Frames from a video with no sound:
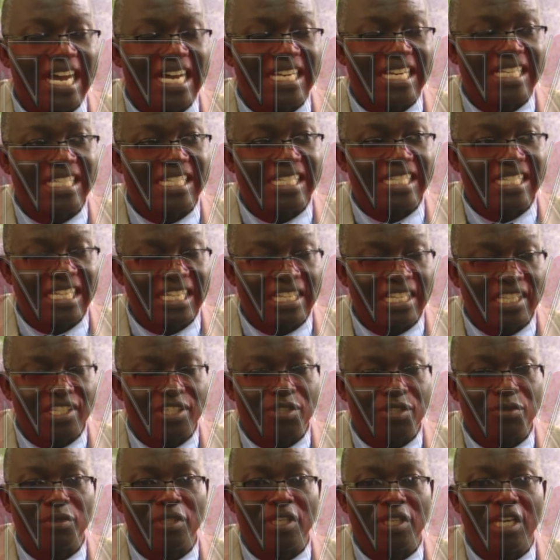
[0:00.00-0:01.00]
at
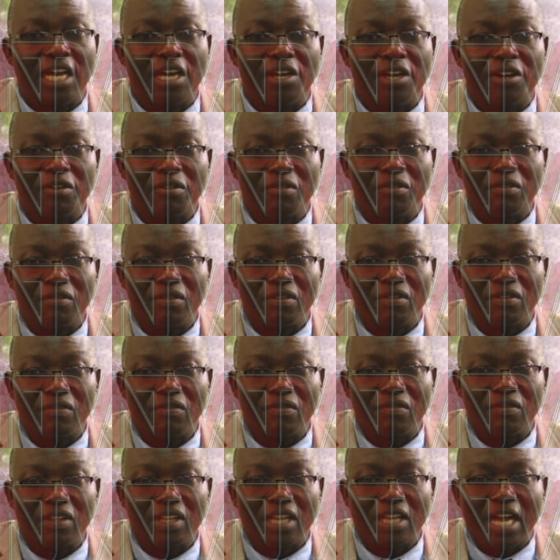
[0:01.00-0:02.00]
6. We are
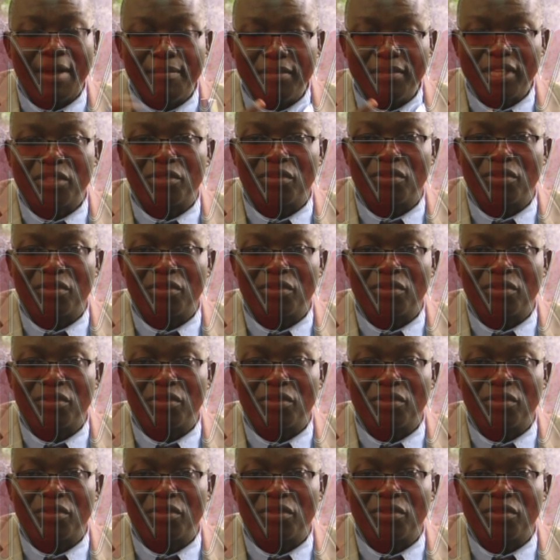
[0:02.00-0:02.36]
coming